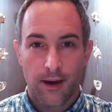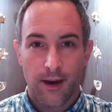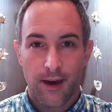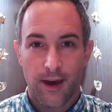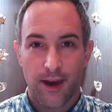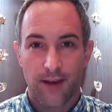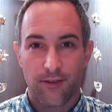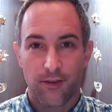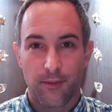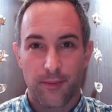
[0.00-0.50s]

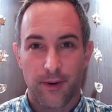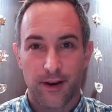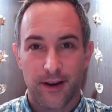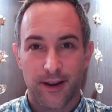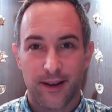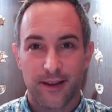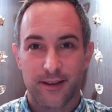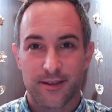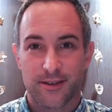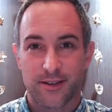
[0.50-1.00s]
Hey
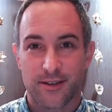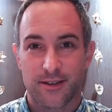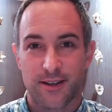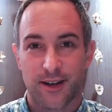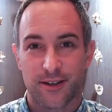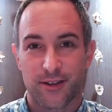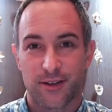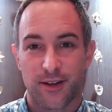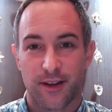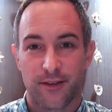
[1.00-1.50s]
everybody, this is
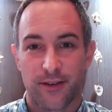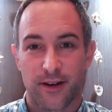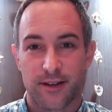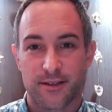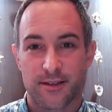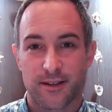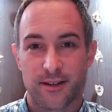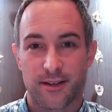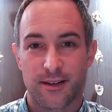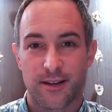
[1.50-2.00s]
Dr. Dave
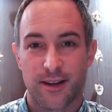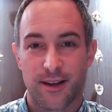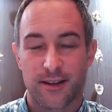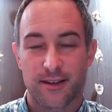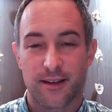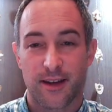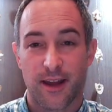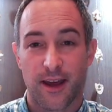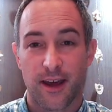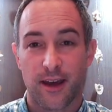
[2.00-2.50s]
Hudson, and
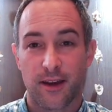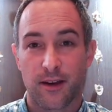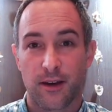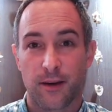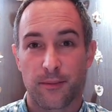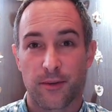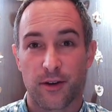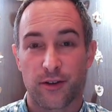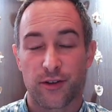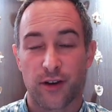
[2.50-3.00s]
today I'm
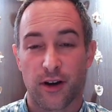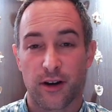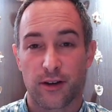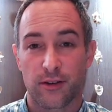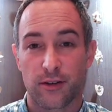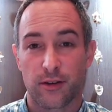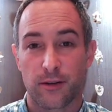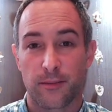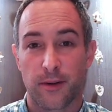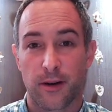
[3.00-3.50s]
going to talk a
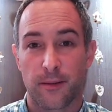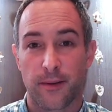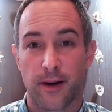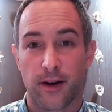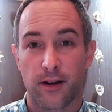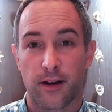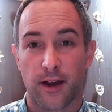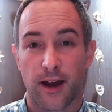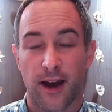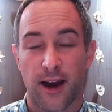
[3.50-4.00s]
little bit
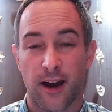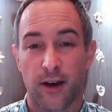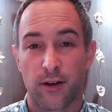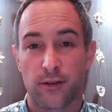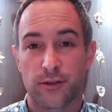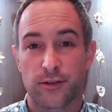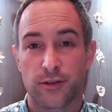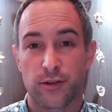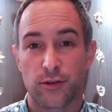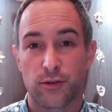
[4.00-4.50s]
about how
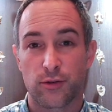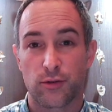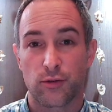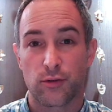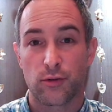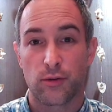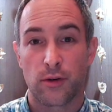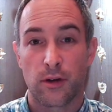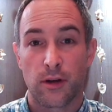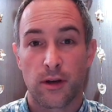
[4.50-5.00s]

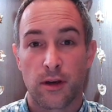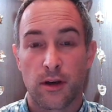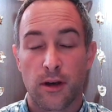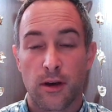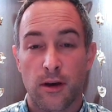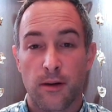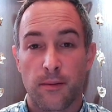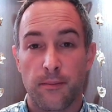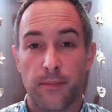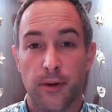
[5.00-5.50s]
to
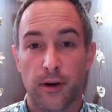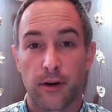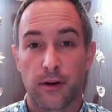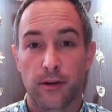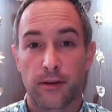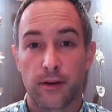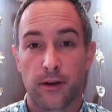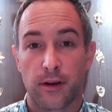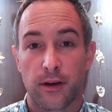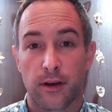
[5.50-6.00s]

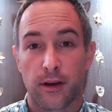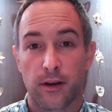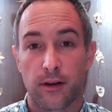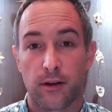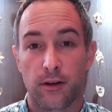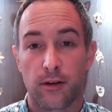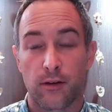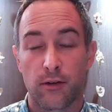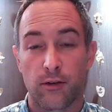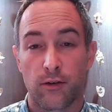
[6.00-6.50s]
build a
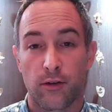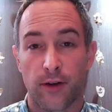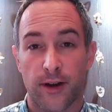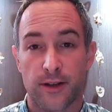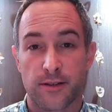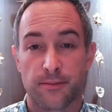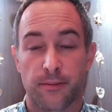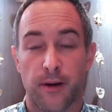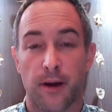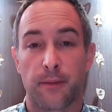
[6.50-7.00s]
grants
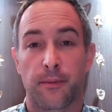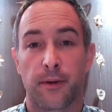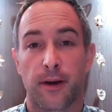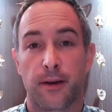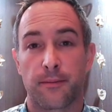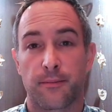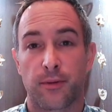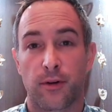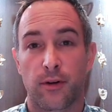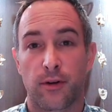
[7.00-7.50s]

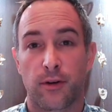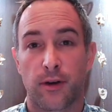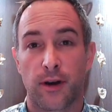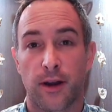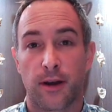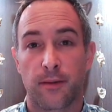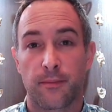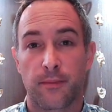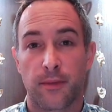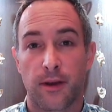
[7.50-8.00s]
pipeline
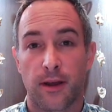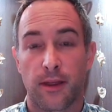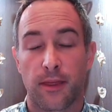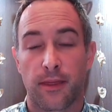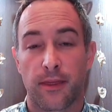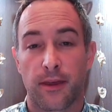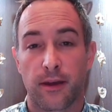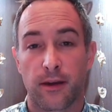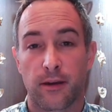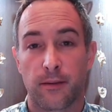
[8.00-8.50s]
program and
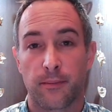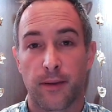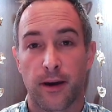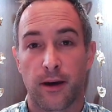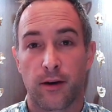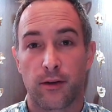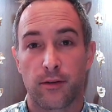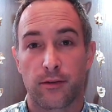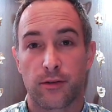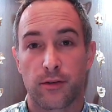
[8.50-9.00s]
think
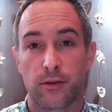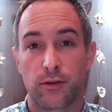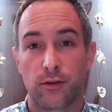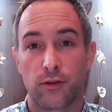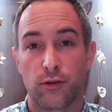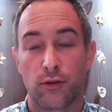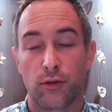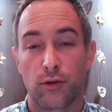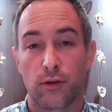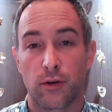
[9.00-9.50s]
about
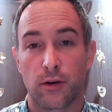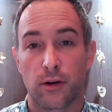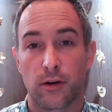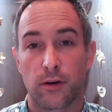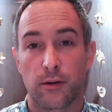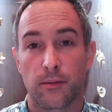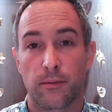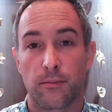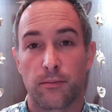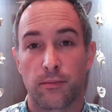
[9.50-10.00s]

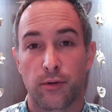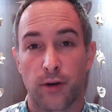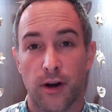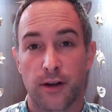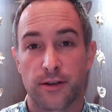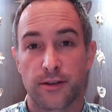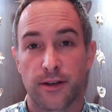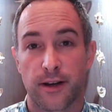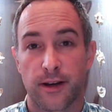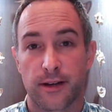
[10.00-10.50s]
your
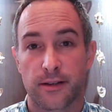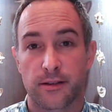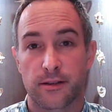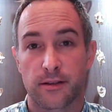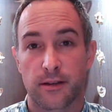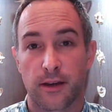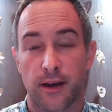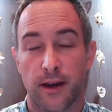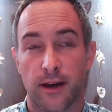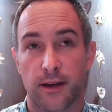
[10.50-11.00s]
projects
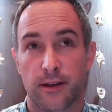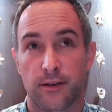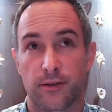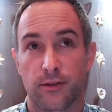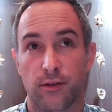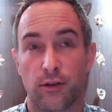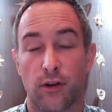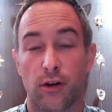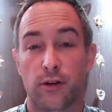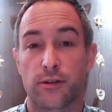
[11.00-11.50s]
as
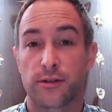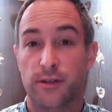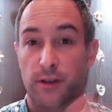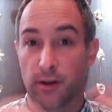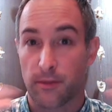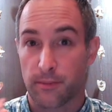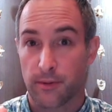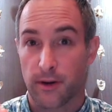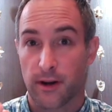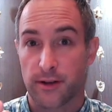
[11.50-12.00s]
large-scale
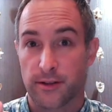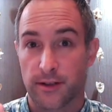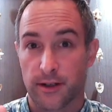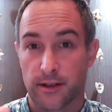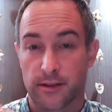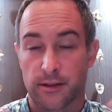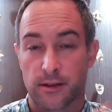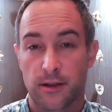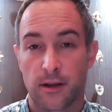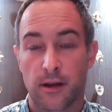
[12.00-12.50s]

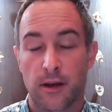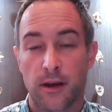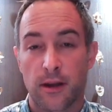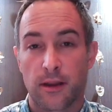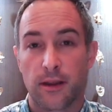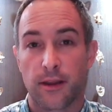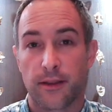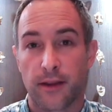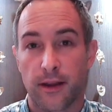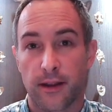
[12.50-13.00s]
projects
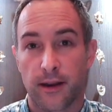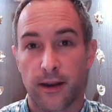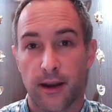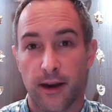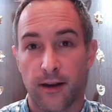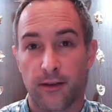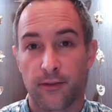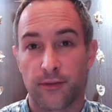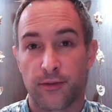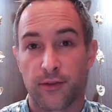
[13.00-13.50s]
that then
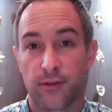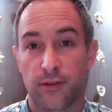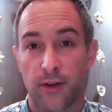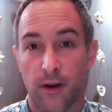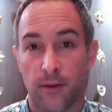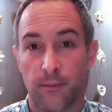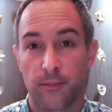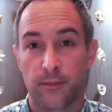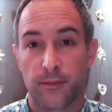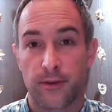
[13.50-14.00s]
have
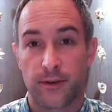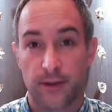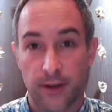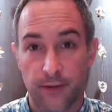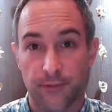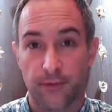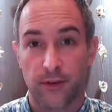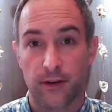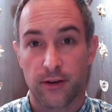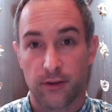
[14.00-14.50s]
some
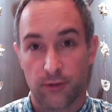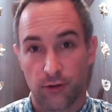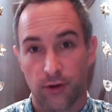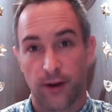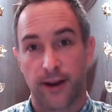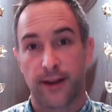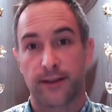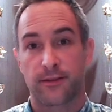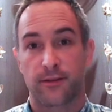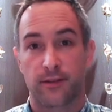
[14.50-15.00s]
different
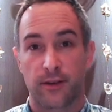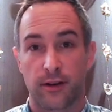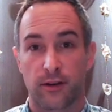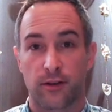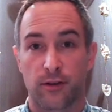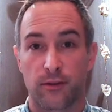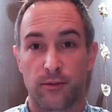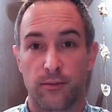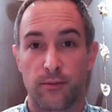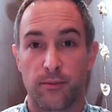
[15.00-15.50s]
grants that
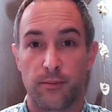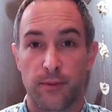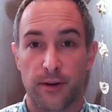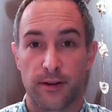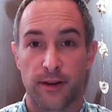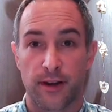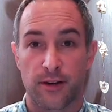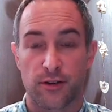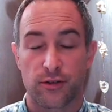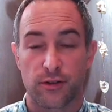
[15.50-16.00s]
could
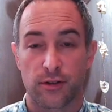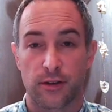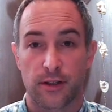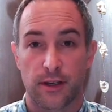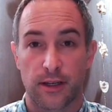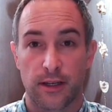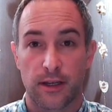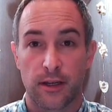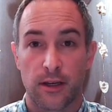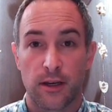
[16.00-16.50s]

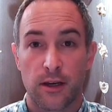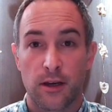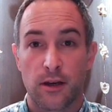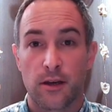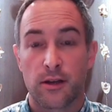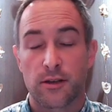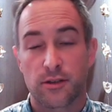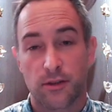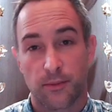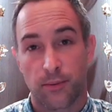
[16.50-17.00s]
potentially
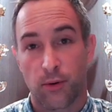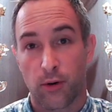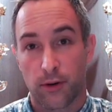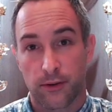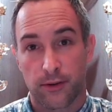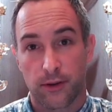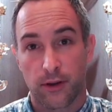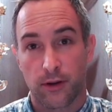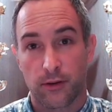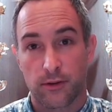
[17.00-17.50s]
support
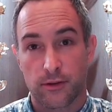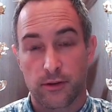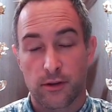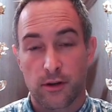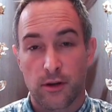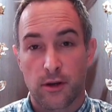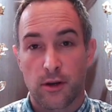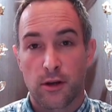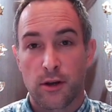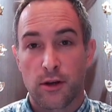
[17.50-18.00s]
those.
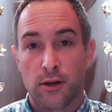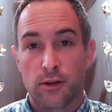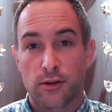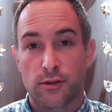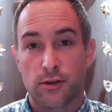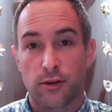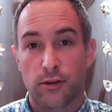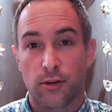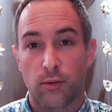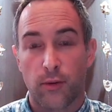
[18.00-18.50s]

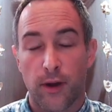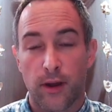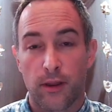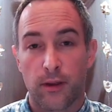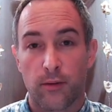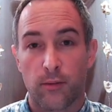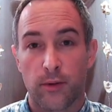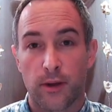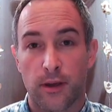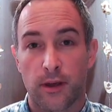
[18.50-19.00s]
So the way
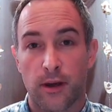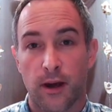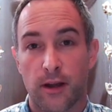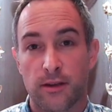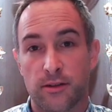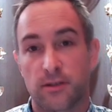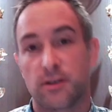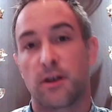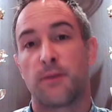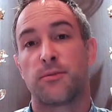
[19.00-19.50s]
that we
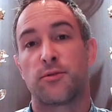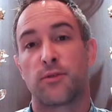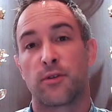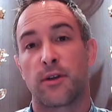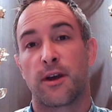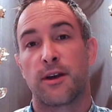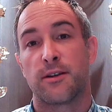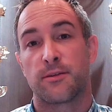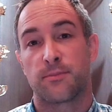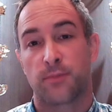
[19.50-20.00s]

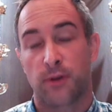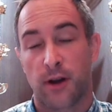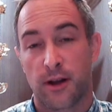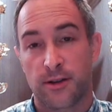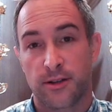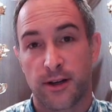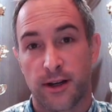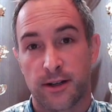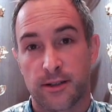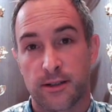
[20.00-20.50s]
conceptualize
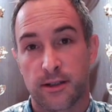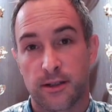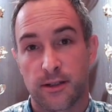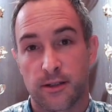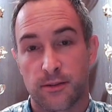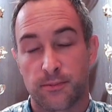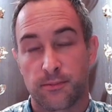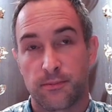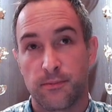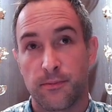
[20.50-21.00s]
projects
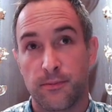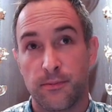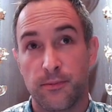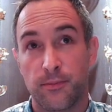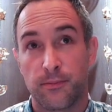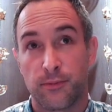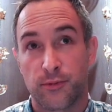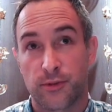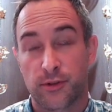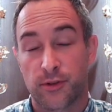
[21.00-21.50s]
is
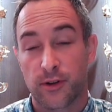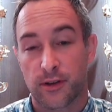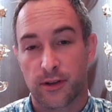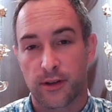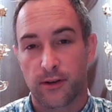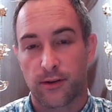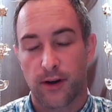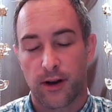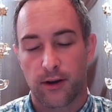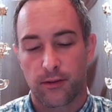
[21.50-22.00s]
strictly
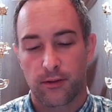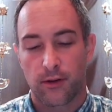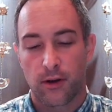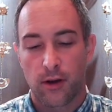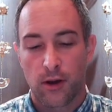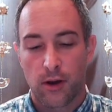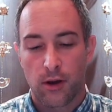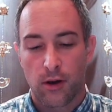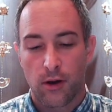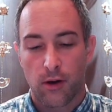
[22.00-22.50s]
around,
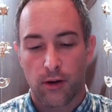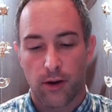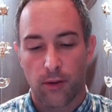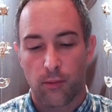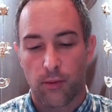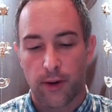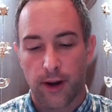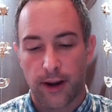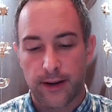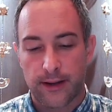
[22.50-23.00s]
okay,
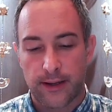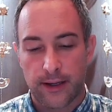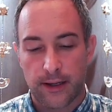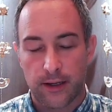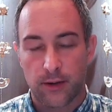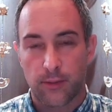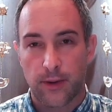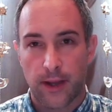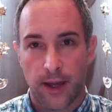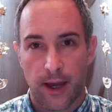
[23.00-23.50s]
what idea
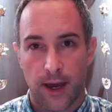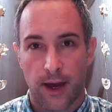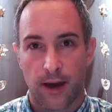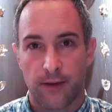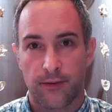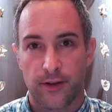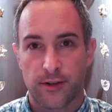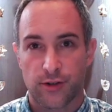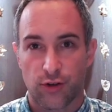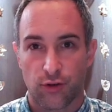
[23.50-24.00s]
do we
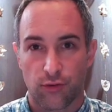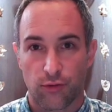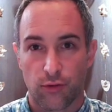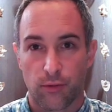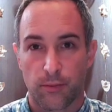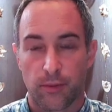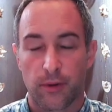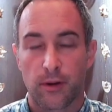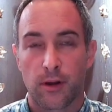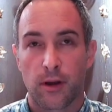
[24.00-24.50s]
have as a
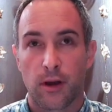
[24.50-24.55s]
group?